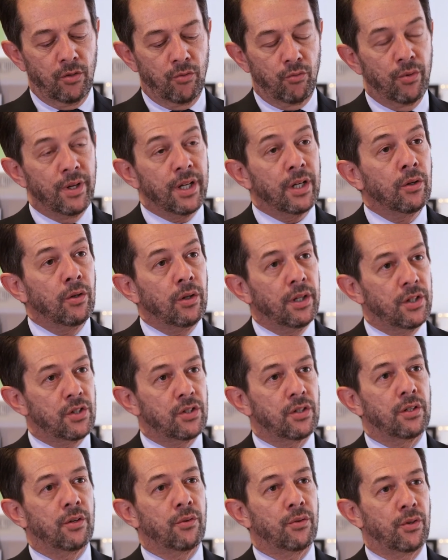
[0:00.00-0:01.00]

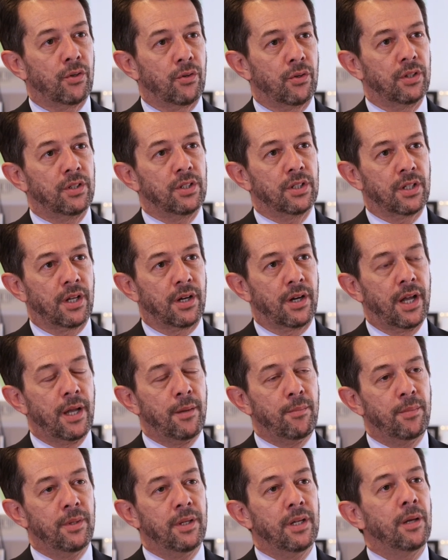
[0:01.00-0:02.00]
regulation authorities are
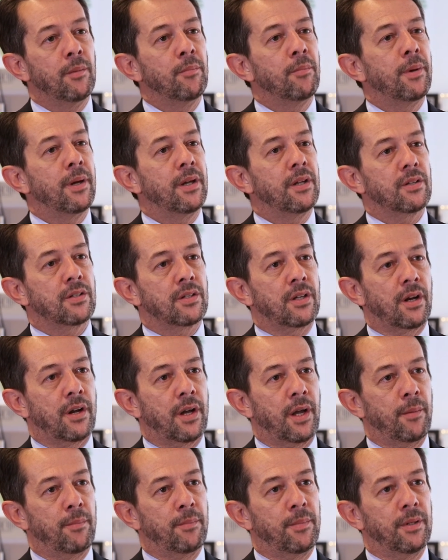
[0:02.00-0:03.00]
happy, and payers are
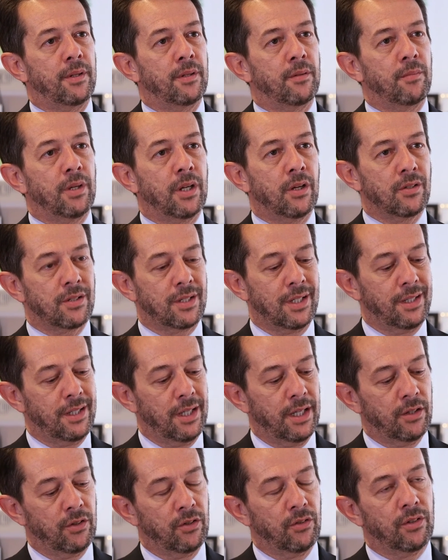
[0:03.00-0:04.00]
happy. Because at
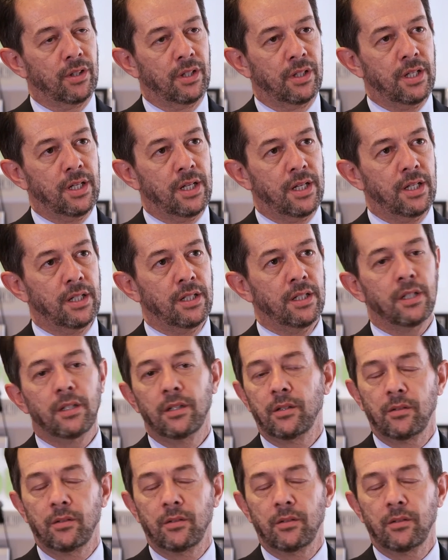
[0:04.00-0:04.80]
the end of the day,